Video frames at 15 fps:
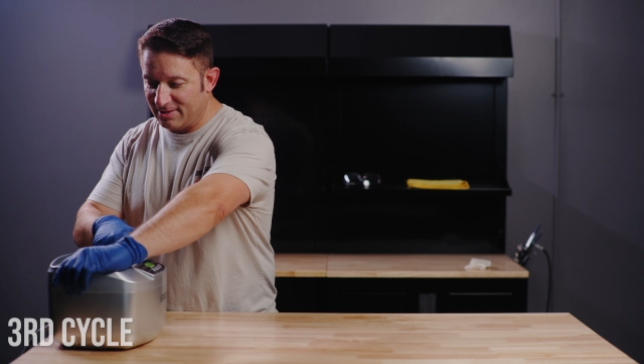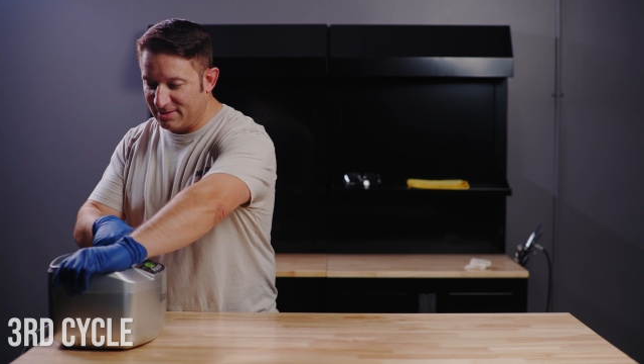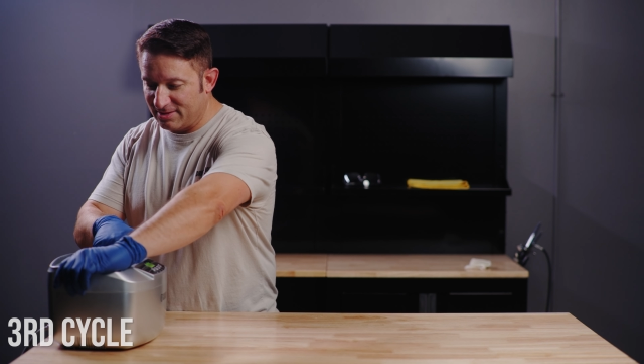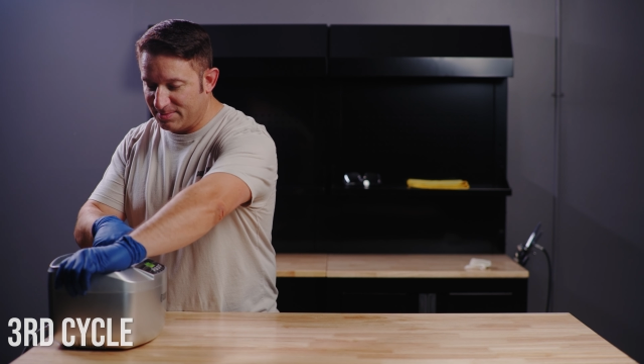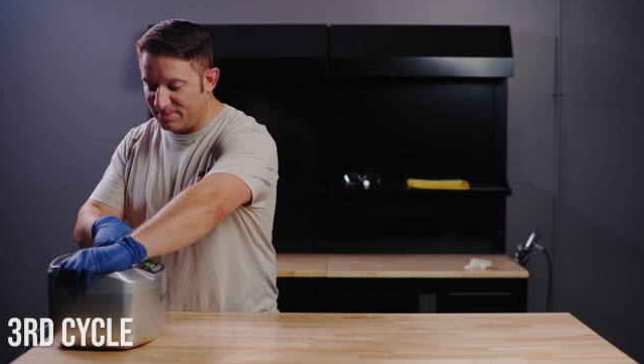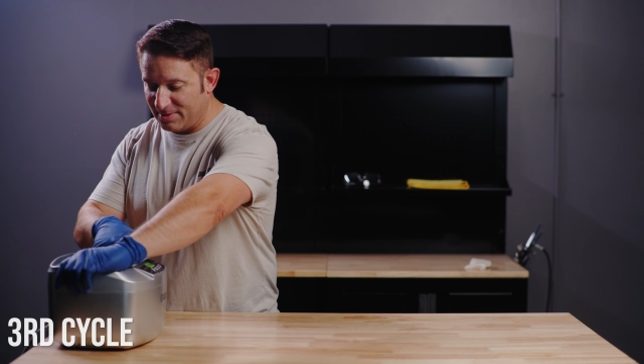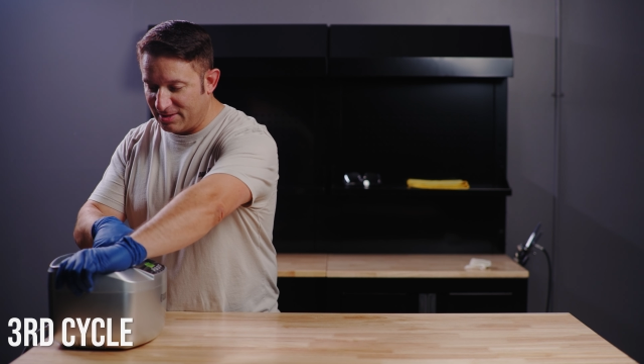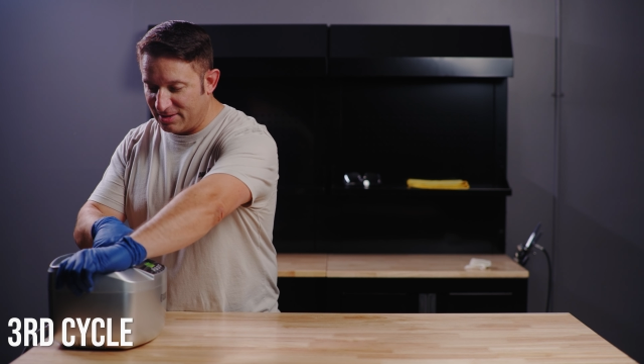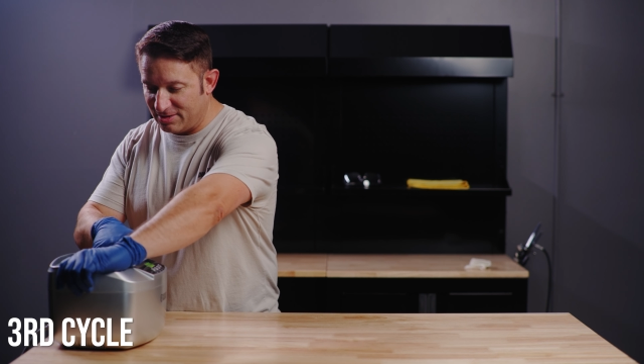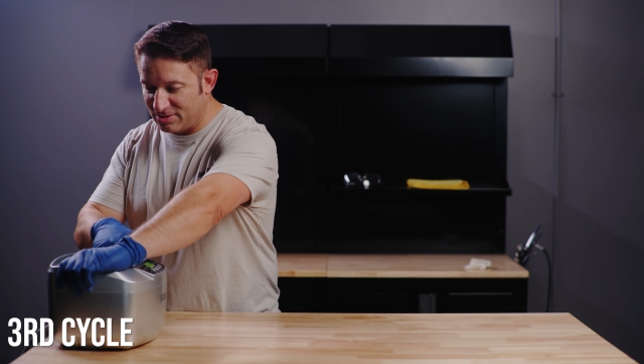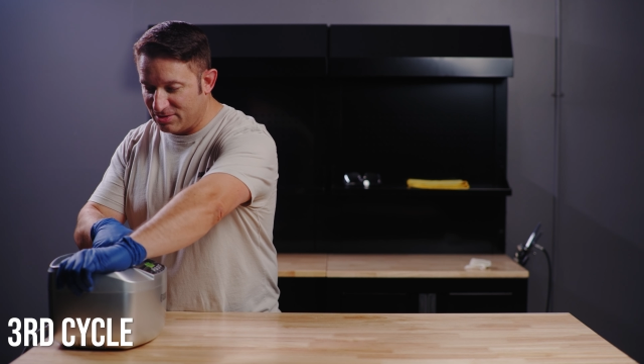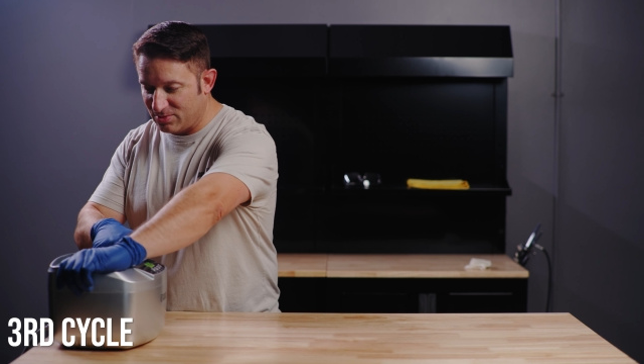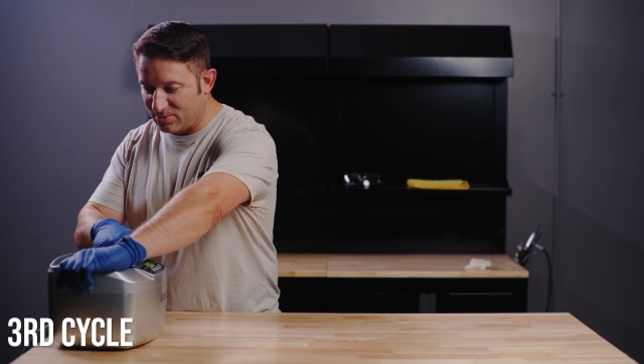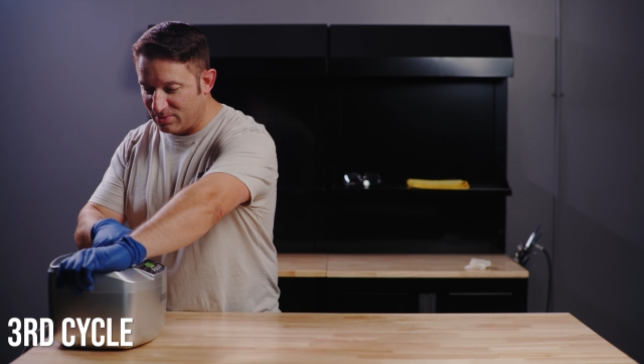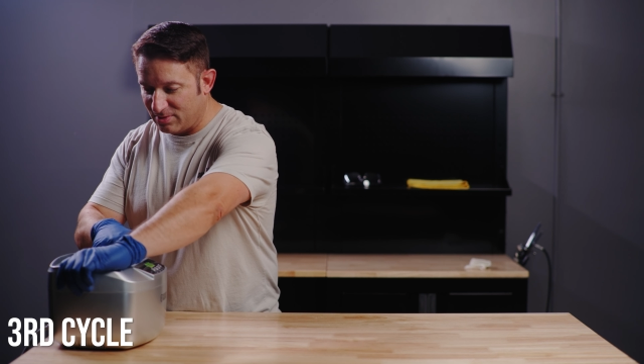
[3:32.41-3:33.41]
It's been
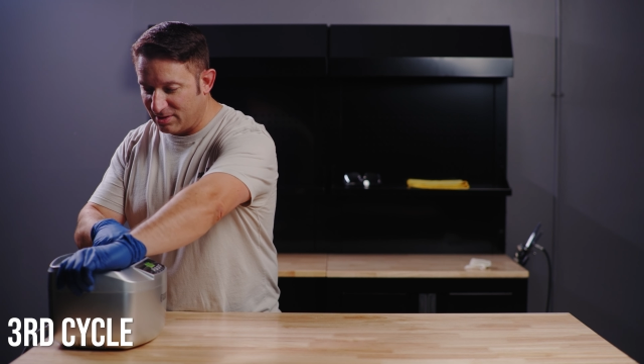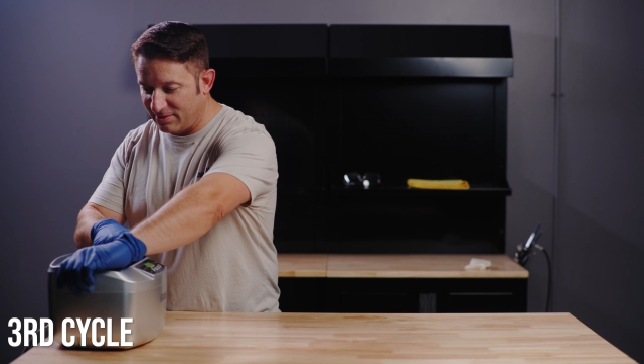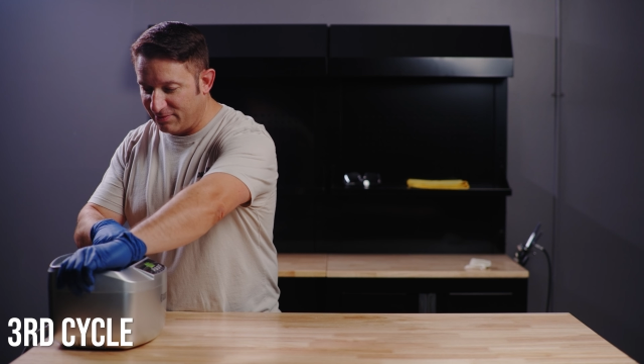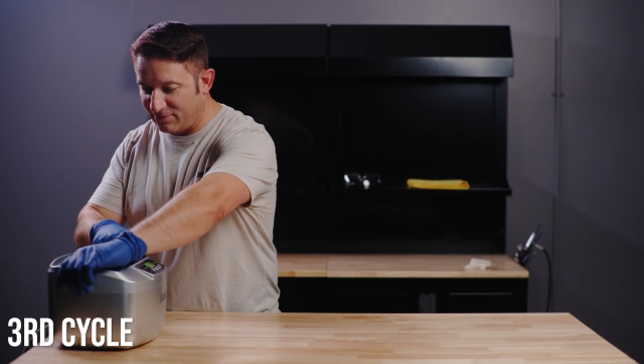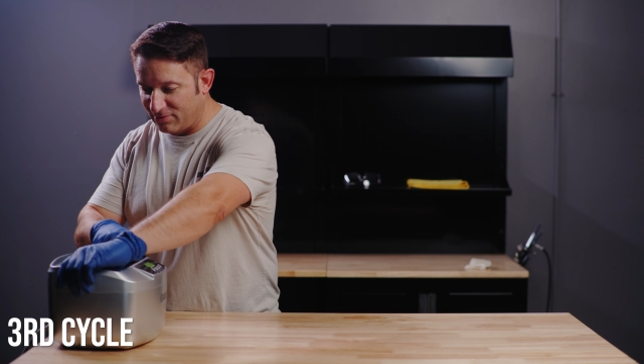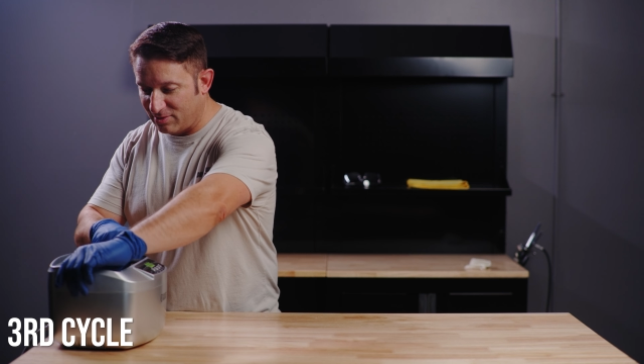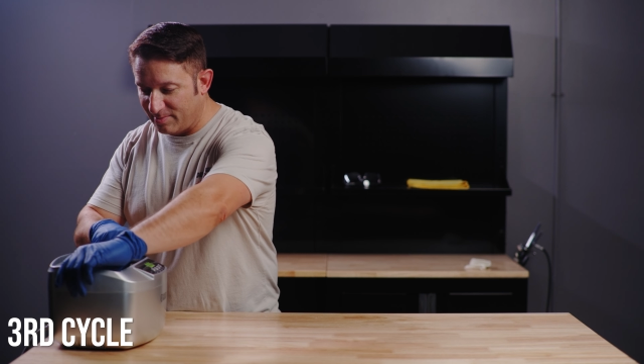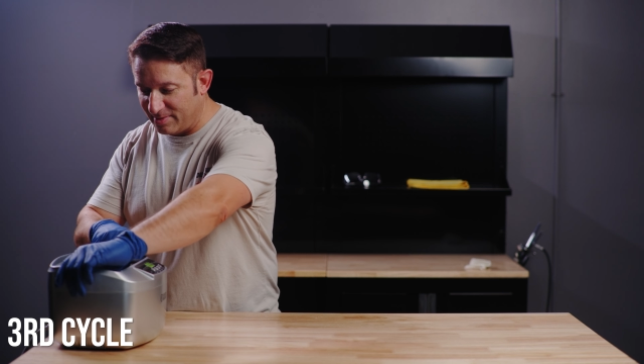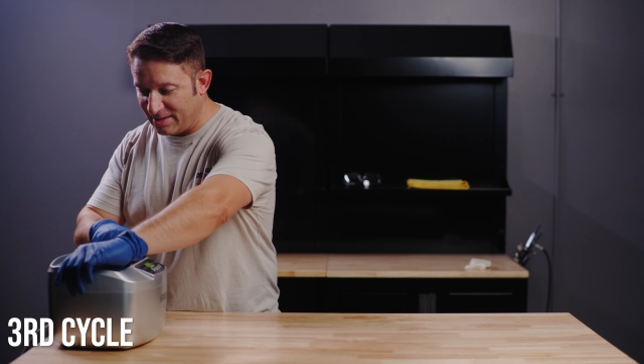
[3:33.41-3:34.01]
24